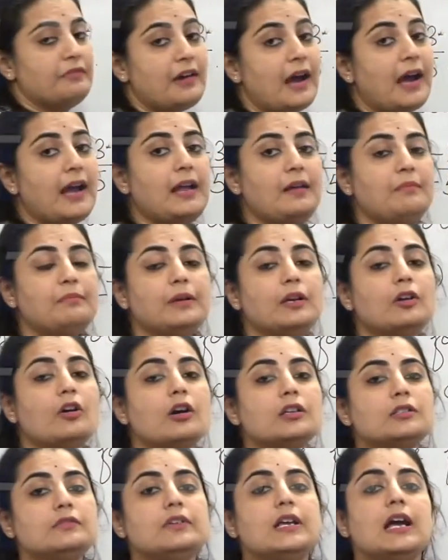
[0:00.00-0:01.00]
Why?
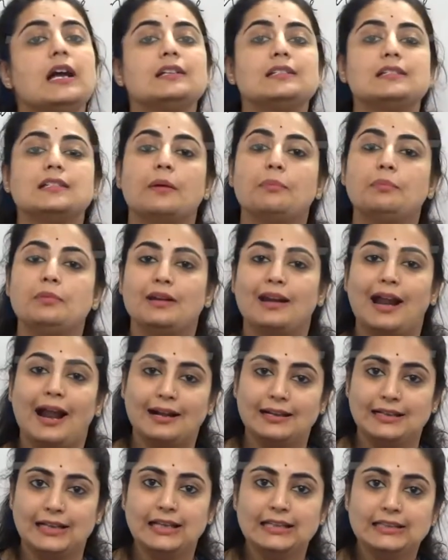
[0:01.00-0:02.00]
Because we are
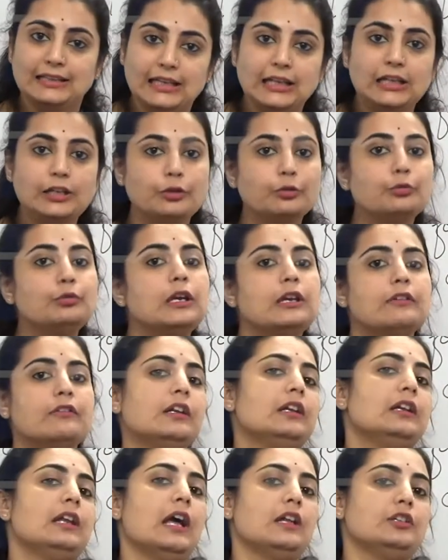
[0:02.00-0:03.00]
subtracting the two
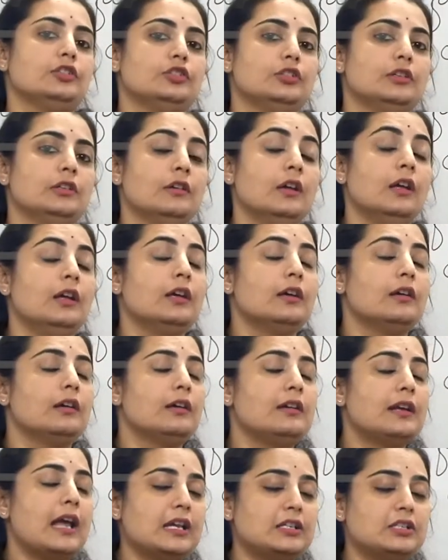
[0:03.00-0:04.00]
given
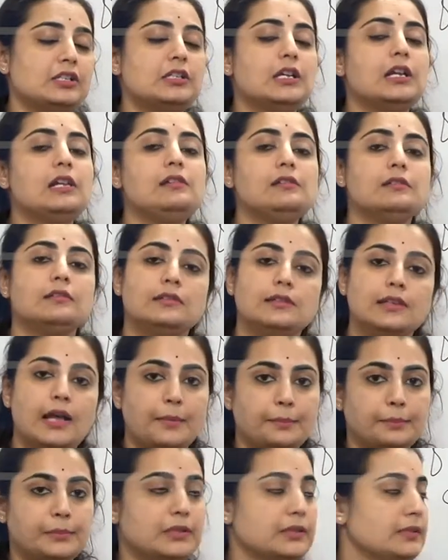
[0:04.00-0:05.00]
rational
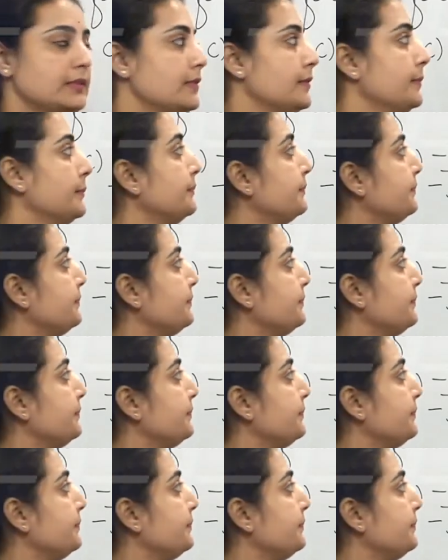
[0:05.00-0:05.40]
numbers.